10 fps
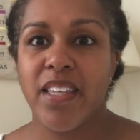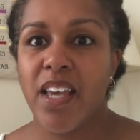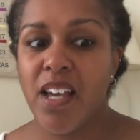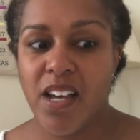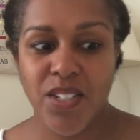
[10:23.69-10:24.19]

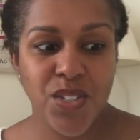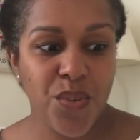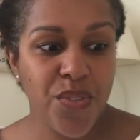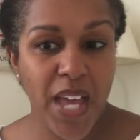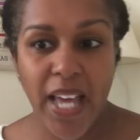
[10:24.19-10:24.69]
yeah,
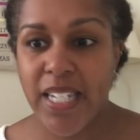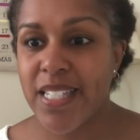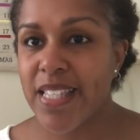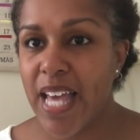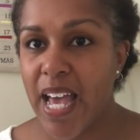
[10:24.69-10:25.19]
so that
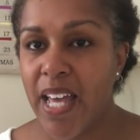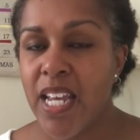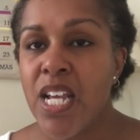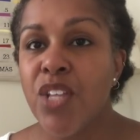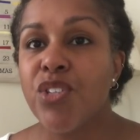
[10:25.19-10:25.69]
is
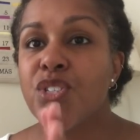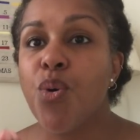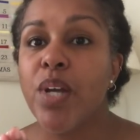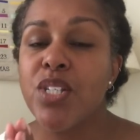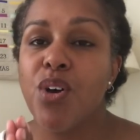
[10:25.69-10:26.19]
that. There's
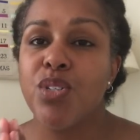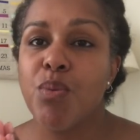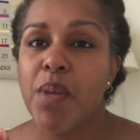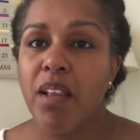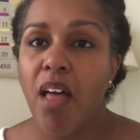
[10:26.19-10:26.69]
going to
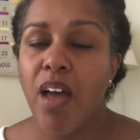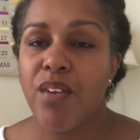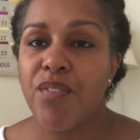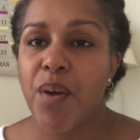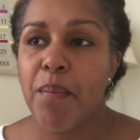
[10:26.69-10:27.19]
also be a lot
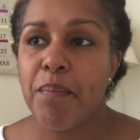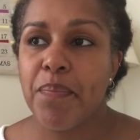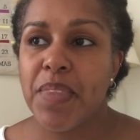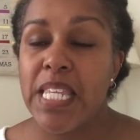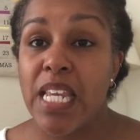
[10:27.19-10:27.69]
of
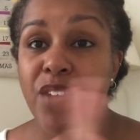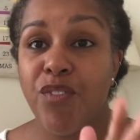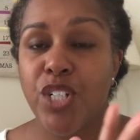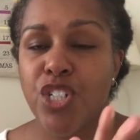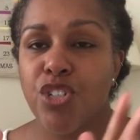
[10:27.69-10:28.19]
um, knitting
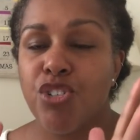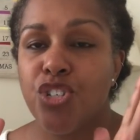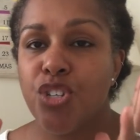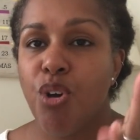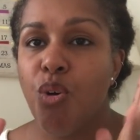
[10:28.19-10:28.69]
footage. There's
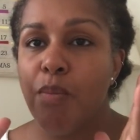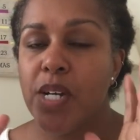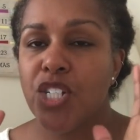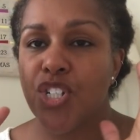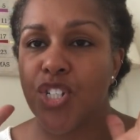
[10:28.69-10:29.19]
so
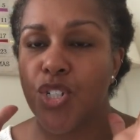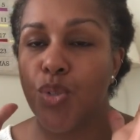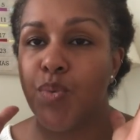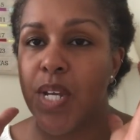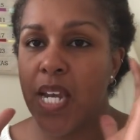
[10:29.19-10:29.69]
much
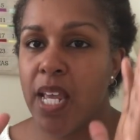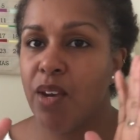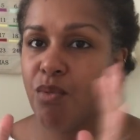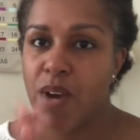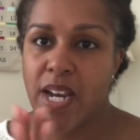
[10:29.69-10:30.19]
to
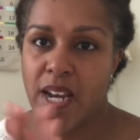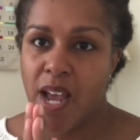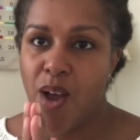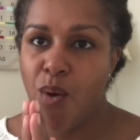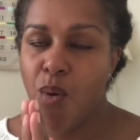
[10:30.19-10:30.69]
knit right
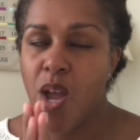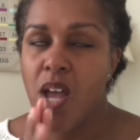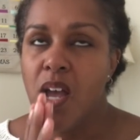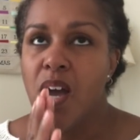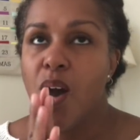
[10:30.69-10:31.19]
now
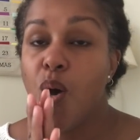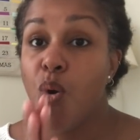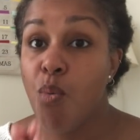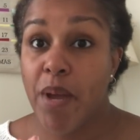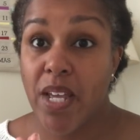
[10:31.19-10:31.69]

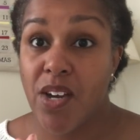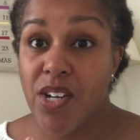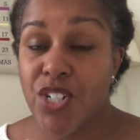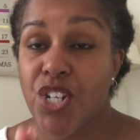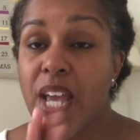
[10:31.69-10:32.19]
oh my
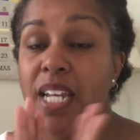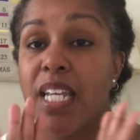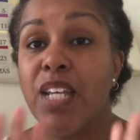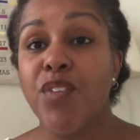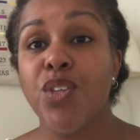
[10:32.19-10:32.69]
gosh. And
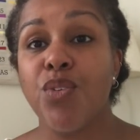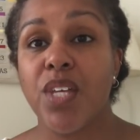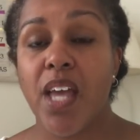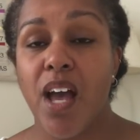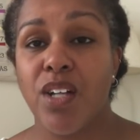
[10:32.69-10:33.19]
even though
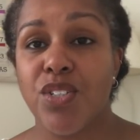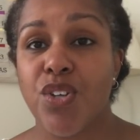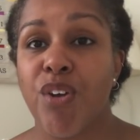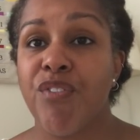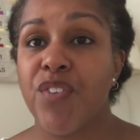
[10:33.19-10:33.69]
the
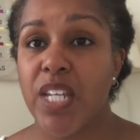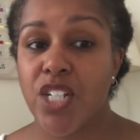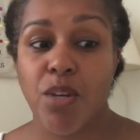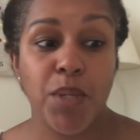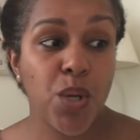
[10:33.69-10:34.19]
KALs are
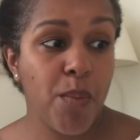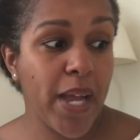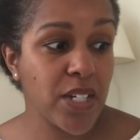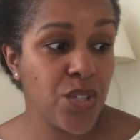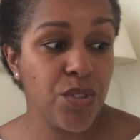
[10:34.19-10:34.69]
finished, I'm going to go
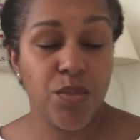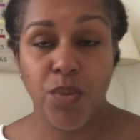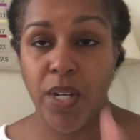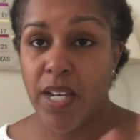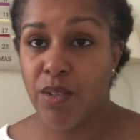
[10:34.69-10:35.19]
back to
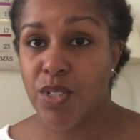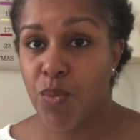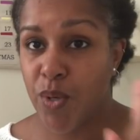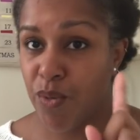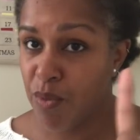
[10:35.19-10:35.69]
announce
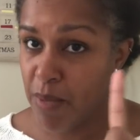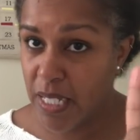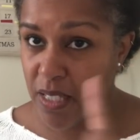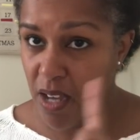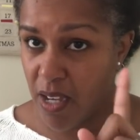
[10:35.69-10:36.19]
the winner of the
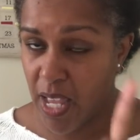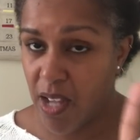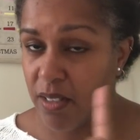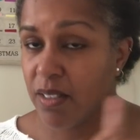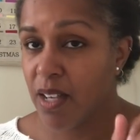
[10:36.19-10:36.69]
mini sock
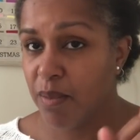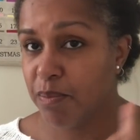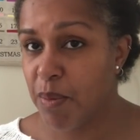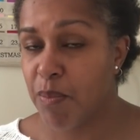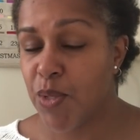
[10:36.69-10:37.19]
KAL. I'll
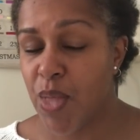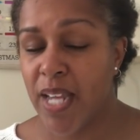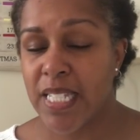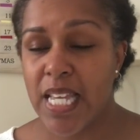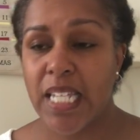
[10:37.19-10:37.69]
be, do
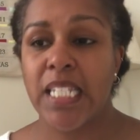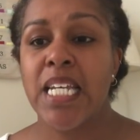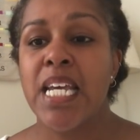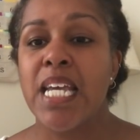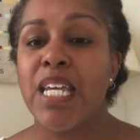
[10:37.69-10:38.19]
that in a second.
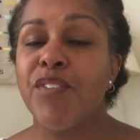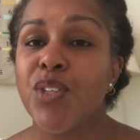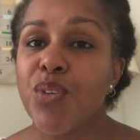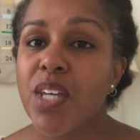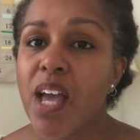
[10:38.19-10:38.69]

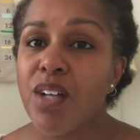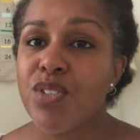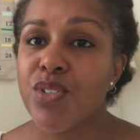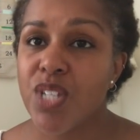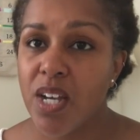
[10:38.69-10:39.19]
Even though the
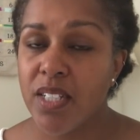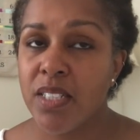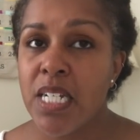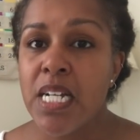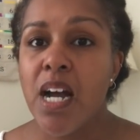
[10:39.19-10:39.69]
KALs are
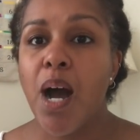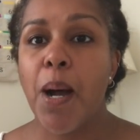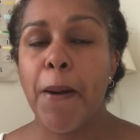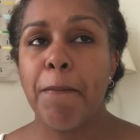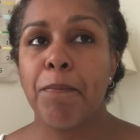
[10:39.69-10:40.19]
done,
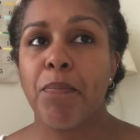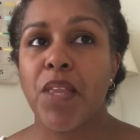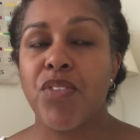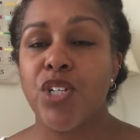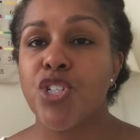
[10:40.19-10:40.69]
um,
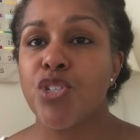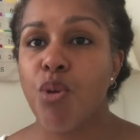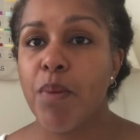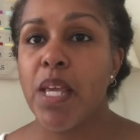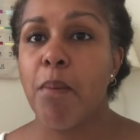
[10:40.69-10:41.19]
there's
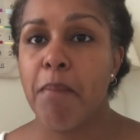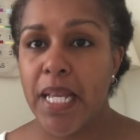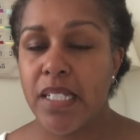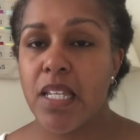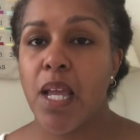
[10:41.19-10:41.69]
so many
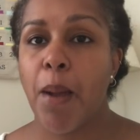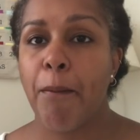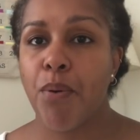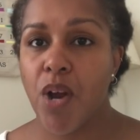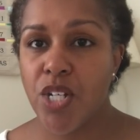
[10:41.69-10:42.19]
amazing
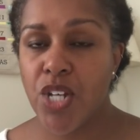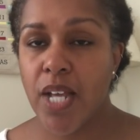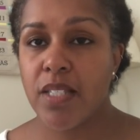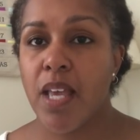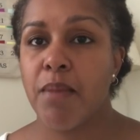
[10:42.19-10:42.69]

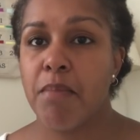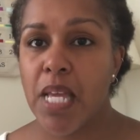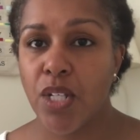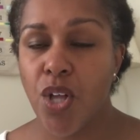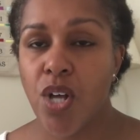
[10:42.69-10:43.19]
projects and
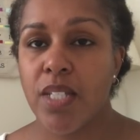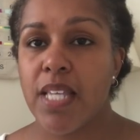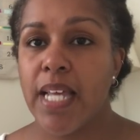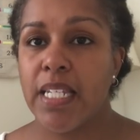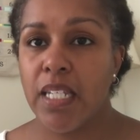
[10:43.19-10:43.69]

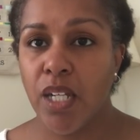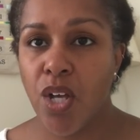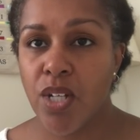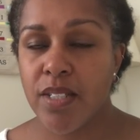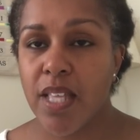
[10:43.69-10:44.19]
make-alongs and
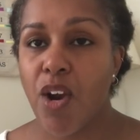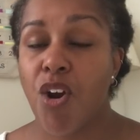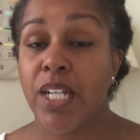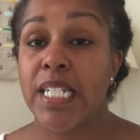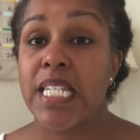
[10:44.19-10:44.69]
knit-alongs that
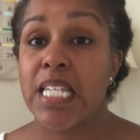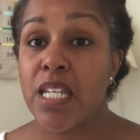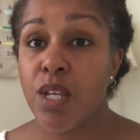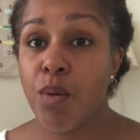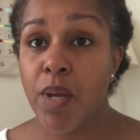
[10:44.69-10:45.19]
are
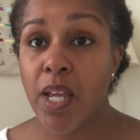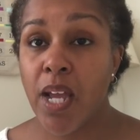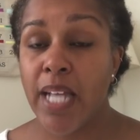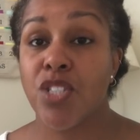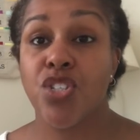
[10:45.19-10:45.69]

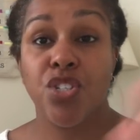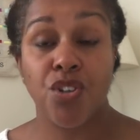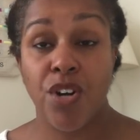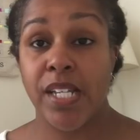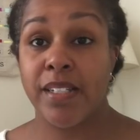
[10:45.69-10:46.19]
continuing and
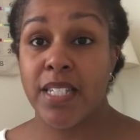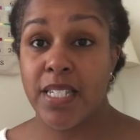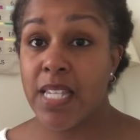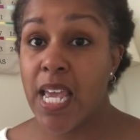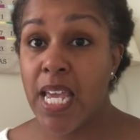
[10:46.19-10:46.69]
starting
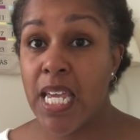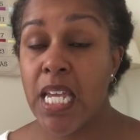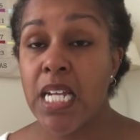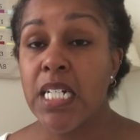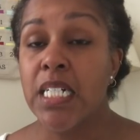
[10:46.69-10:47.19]

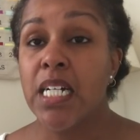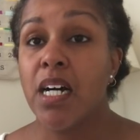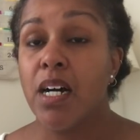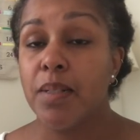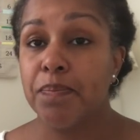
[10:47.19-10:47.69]
today.
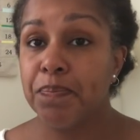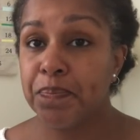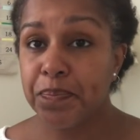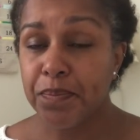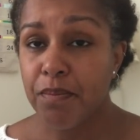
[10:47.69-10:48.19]
Um,